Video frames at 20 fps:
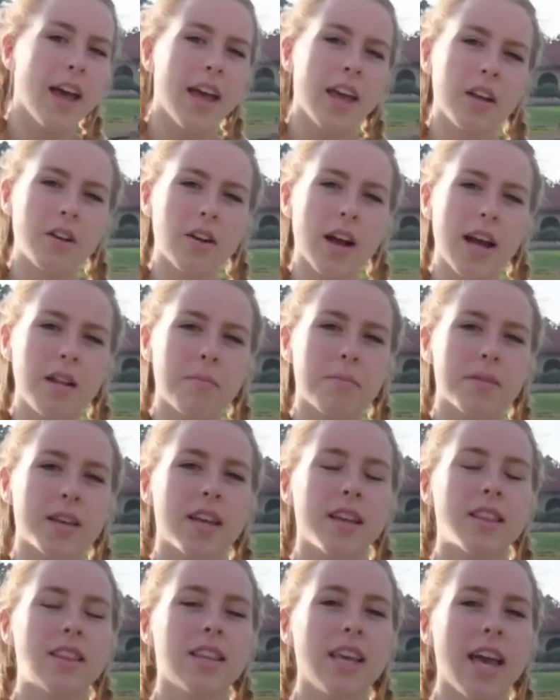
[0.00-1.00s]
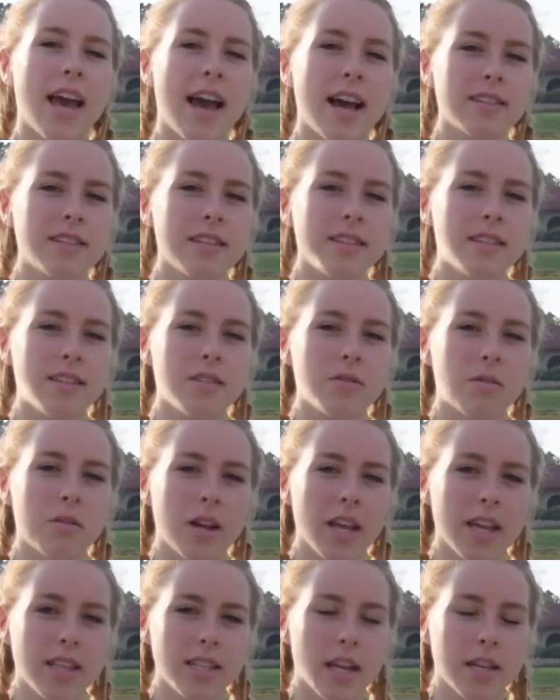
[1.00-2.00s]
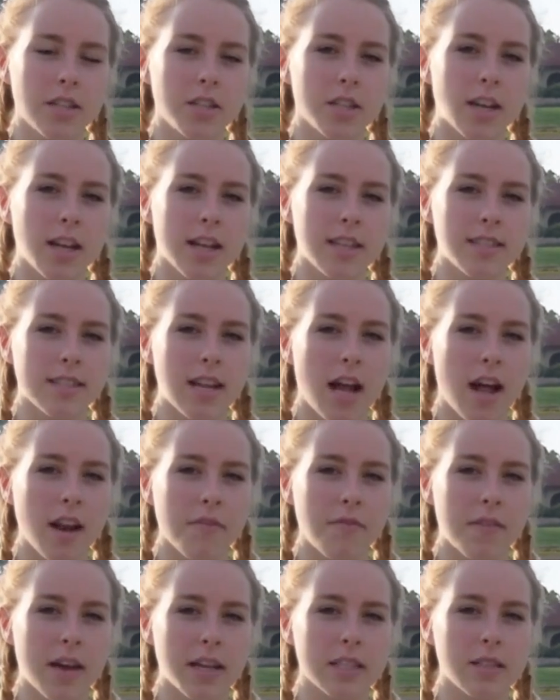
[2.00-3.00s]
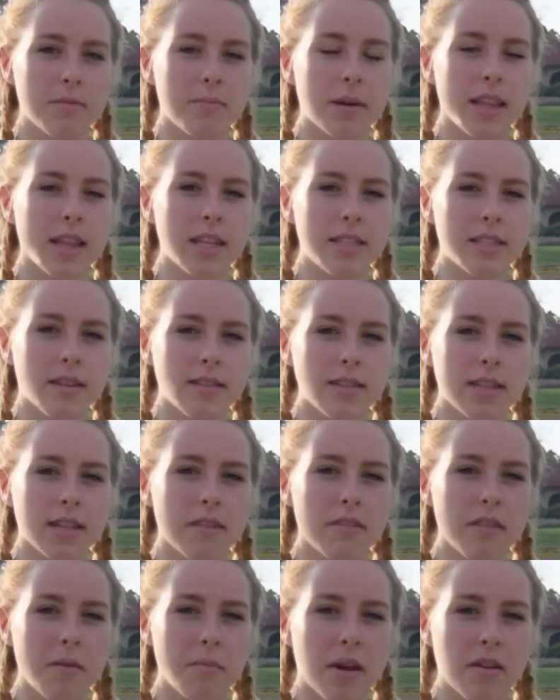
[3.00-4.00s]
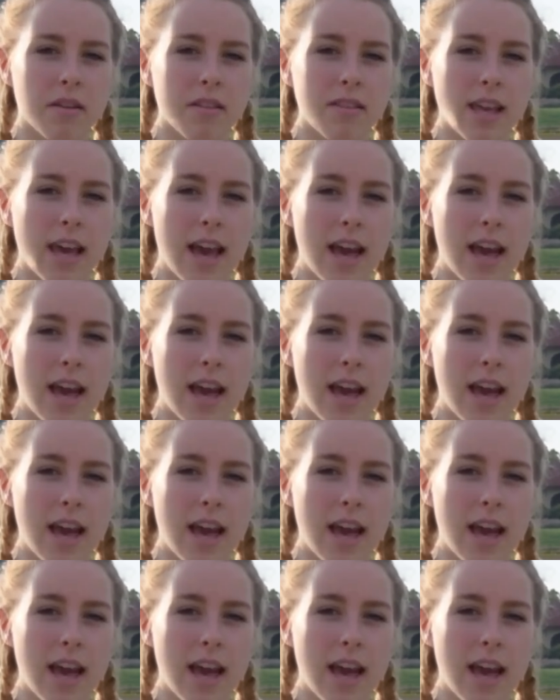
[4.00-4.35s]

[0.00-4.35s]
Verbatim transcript: Incredibly, the axis's orientation is not affected by the tilting of the mount of the